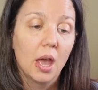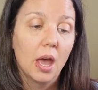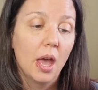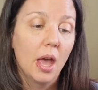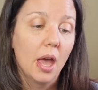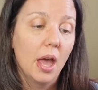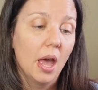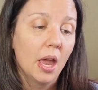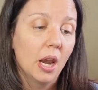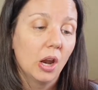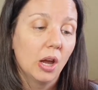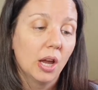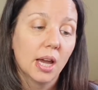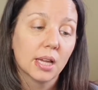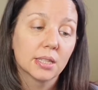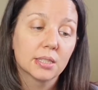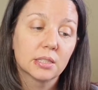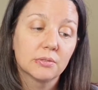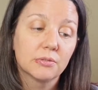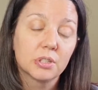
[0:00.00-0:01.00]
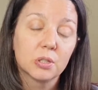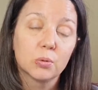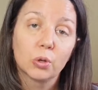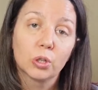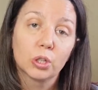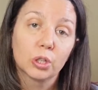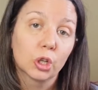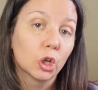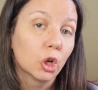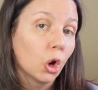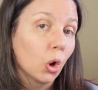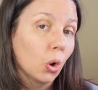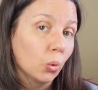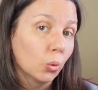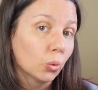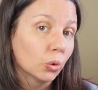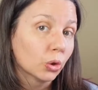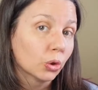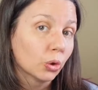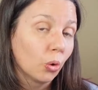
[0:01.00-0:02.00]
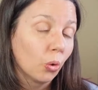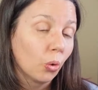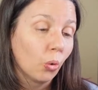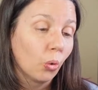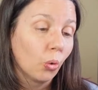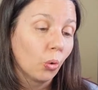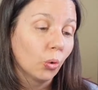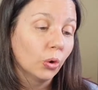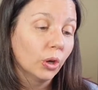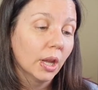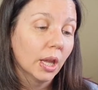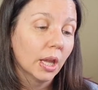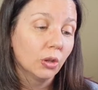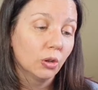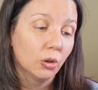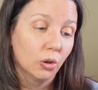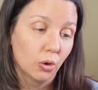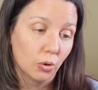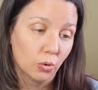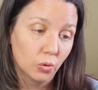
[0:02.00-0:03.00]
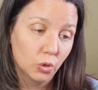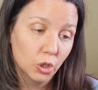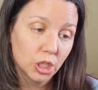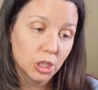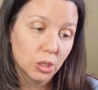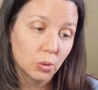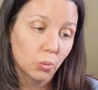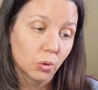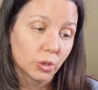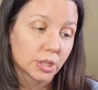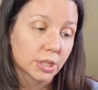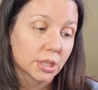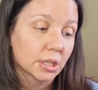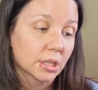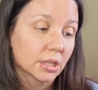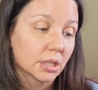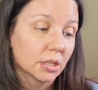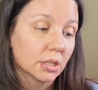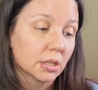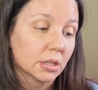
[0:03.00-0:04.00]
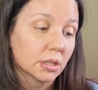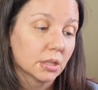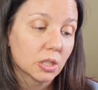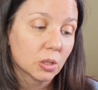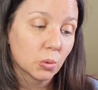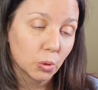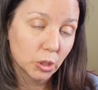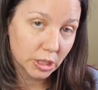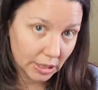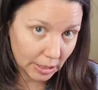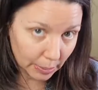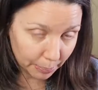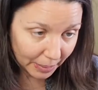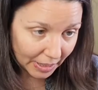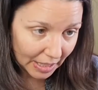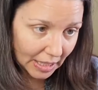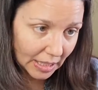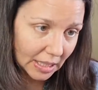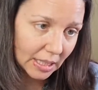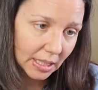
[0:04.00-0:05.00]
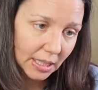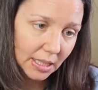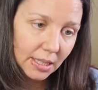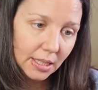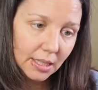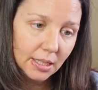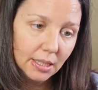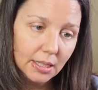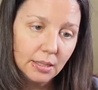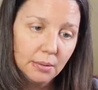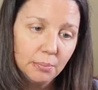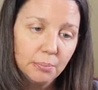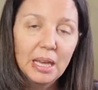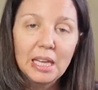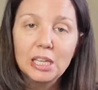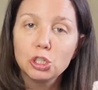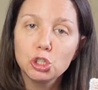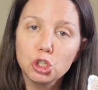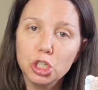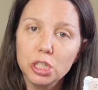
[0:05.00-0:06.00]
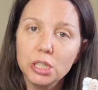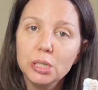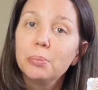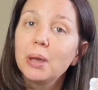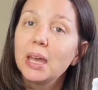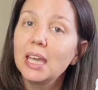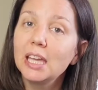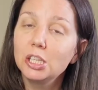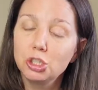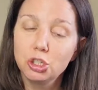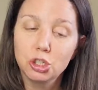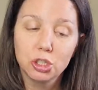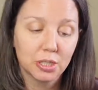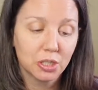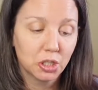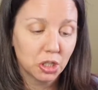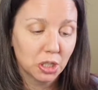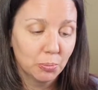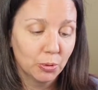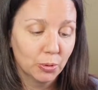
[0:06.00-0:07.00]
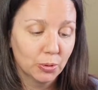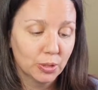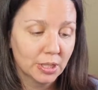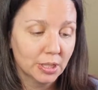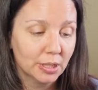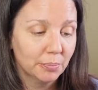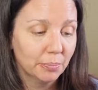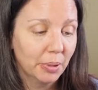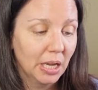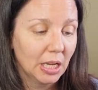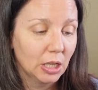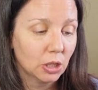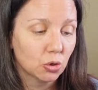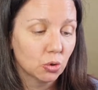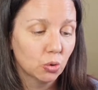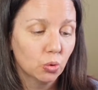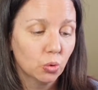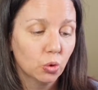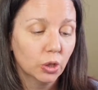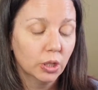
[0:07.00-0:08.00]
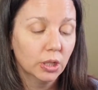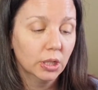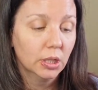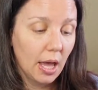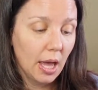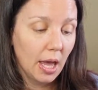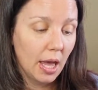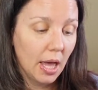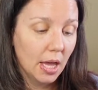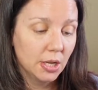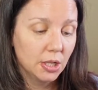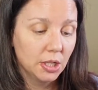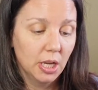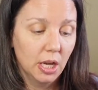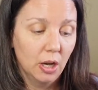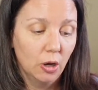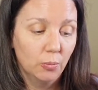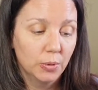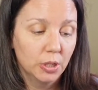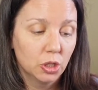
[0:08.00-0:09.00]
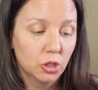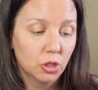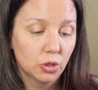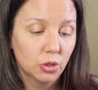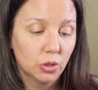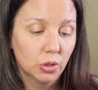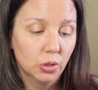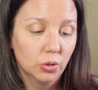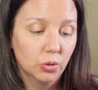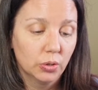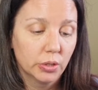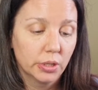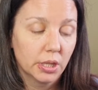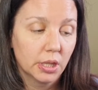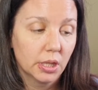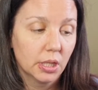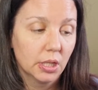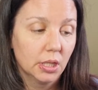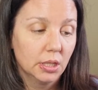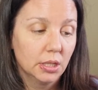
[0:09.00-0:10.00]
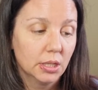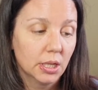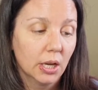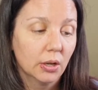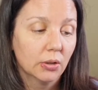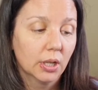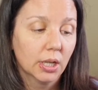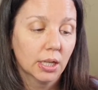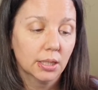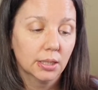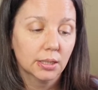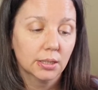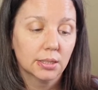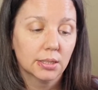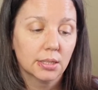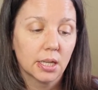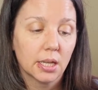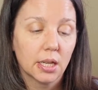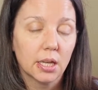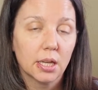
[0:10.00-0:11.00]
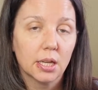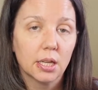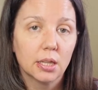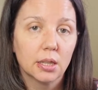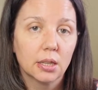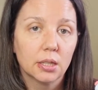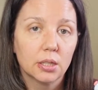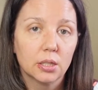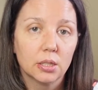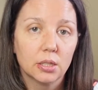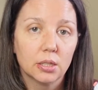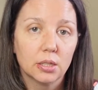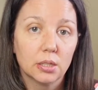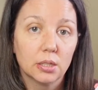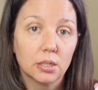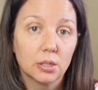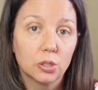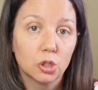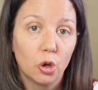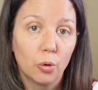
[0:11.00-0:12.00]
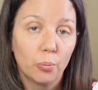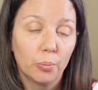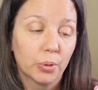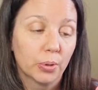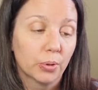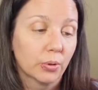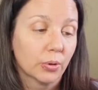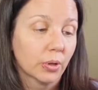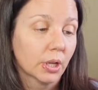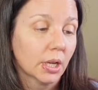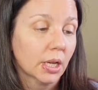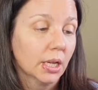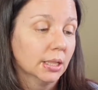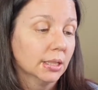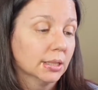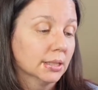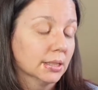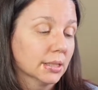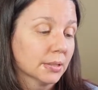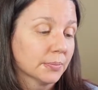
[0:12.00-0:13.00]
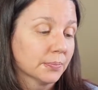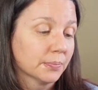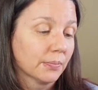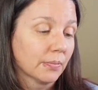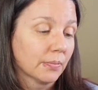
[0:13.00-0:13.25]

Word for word: And I asked if she wanted a golden horn and no, she wanted she wanted the pinky peachy peach as she puts it, peach horn. And she helped me choose the tail colours and the top colours.